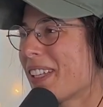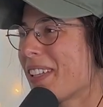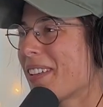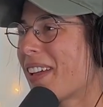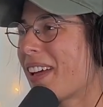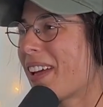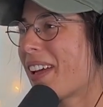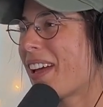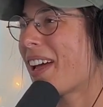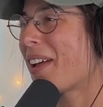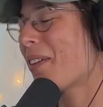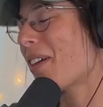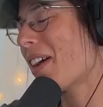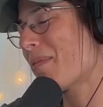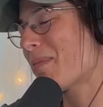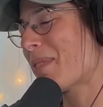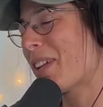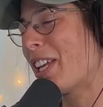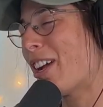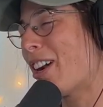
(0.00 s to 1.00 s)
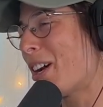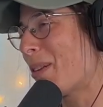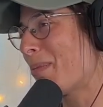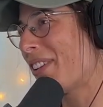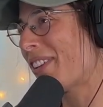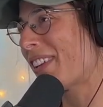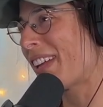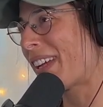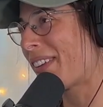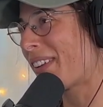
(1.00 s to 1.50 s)
I don't have many
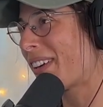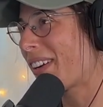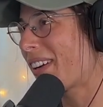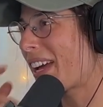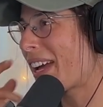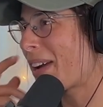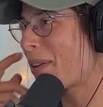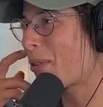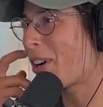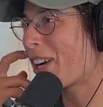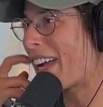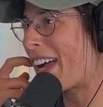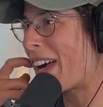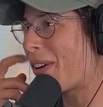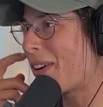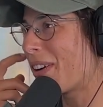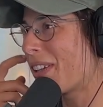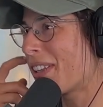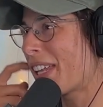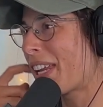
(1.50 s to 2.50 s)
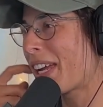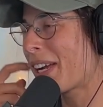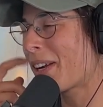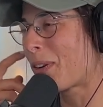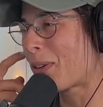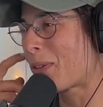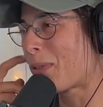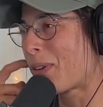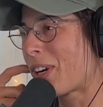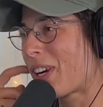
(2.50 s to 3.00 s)
hobbies either. I work out and then I
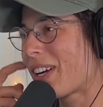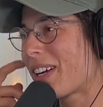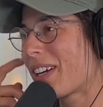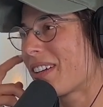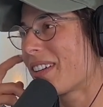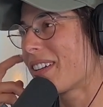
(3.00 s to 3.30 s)
go to work.